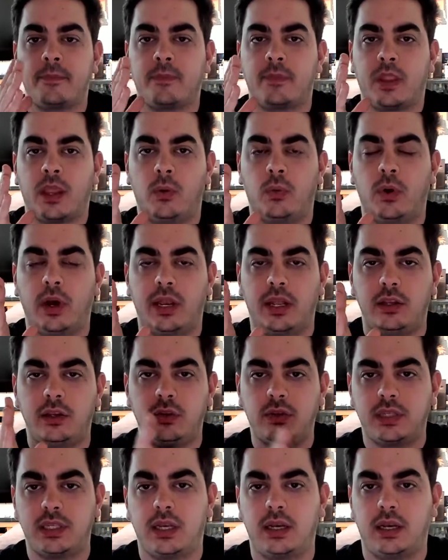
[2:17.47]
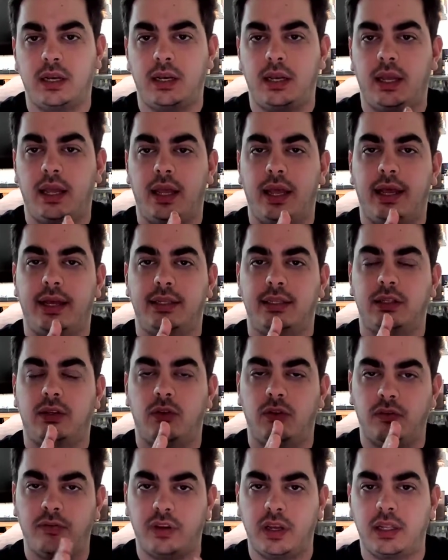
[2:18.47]
When a user has
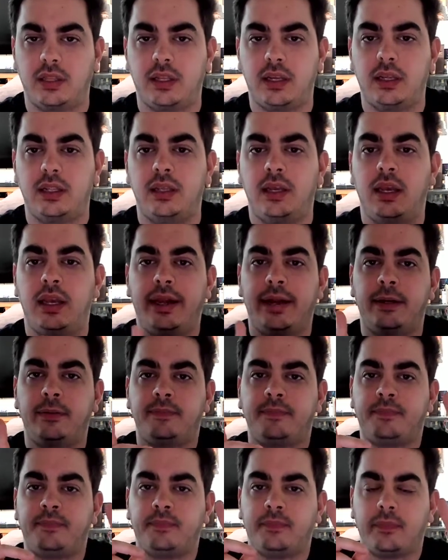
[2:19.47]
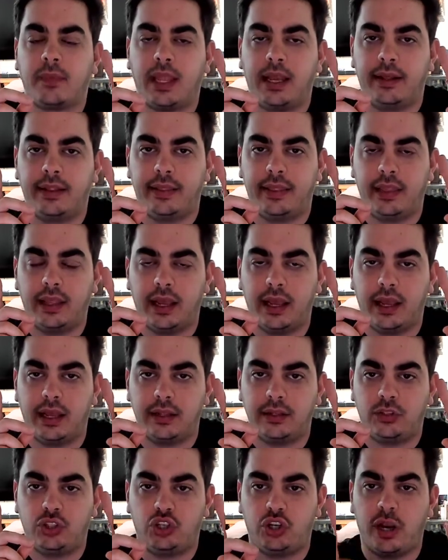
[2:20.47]
converted, the
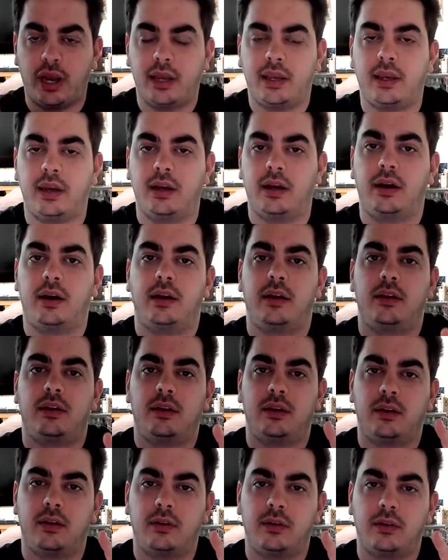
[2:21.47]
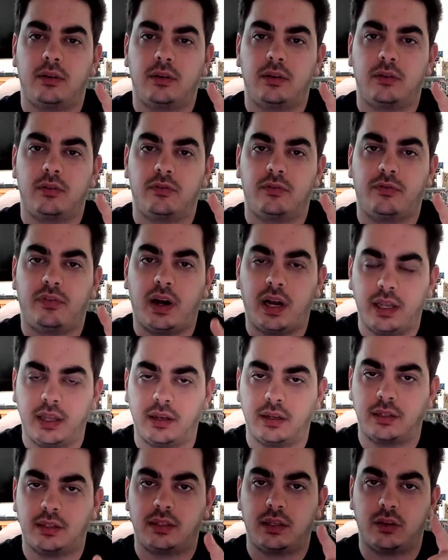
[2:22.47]
tracker
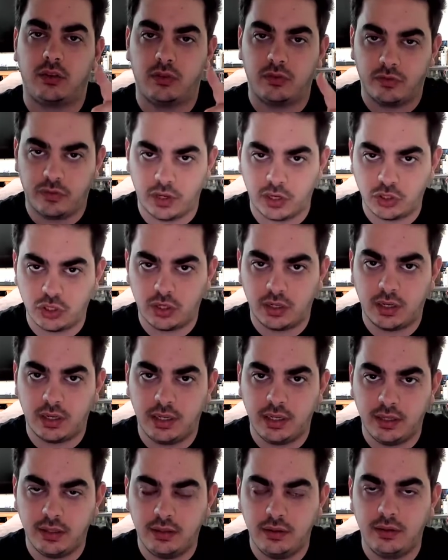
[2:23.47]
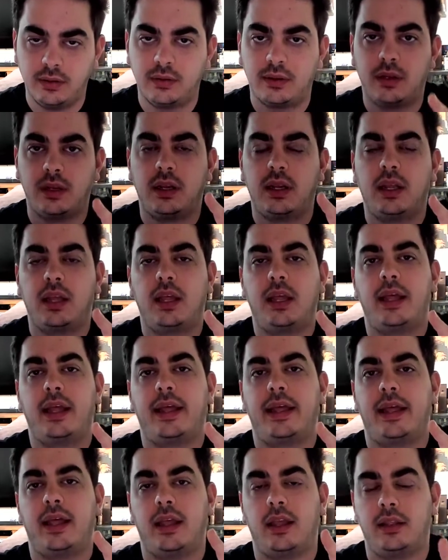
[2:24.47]
fires the conversion lead.
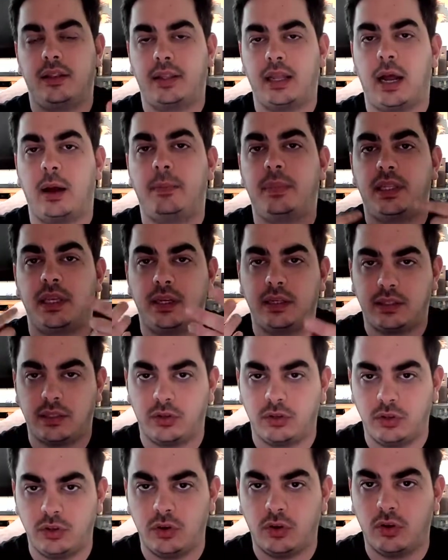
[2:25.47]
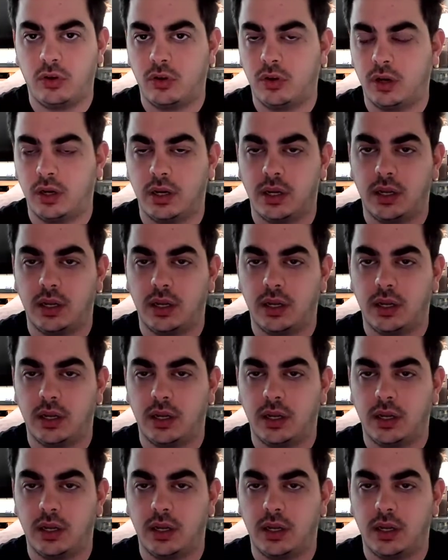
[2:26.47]
It updates on your